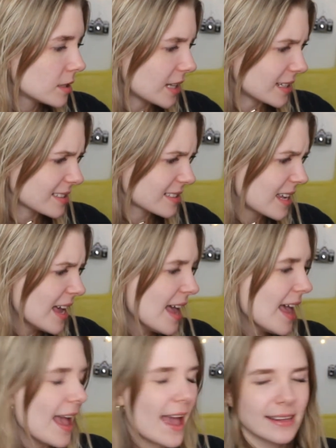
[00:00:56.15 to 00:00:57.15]
Yes.
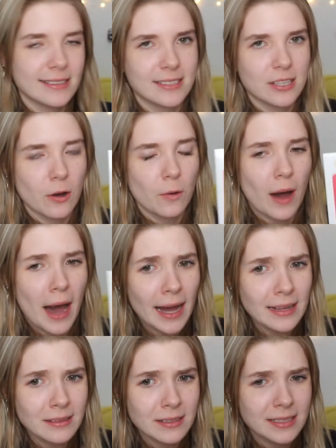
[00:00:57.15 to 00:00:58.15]
And so
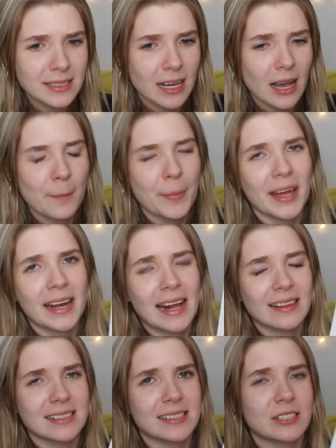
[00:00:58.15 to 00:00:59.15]
I looked it up and
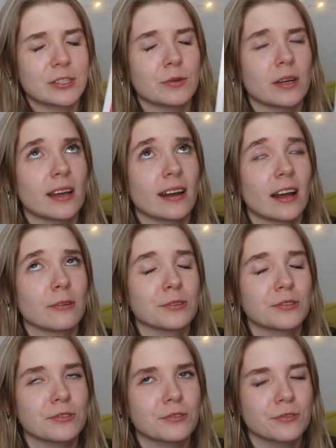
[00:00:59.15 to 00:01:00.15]
I listened to it and I
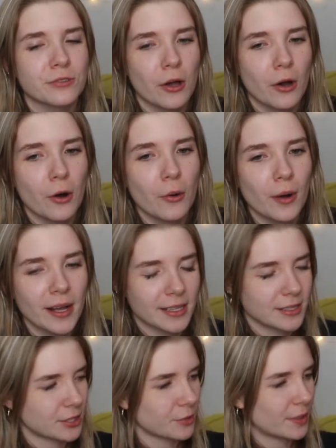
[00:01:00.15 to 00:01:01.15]
was so
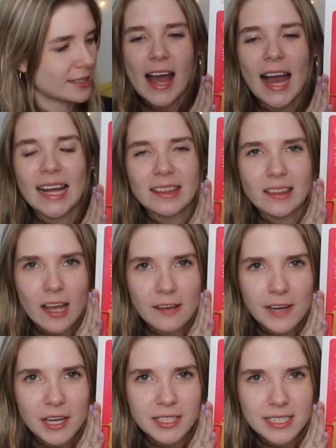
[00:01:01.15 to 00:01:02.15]
into it. I
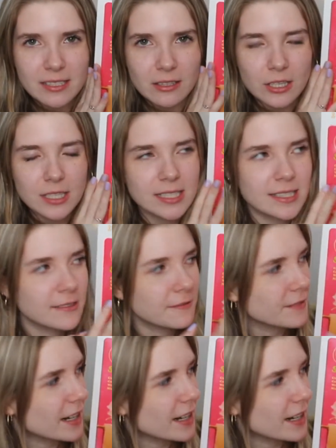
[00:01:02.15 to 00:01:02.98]
love how this looks.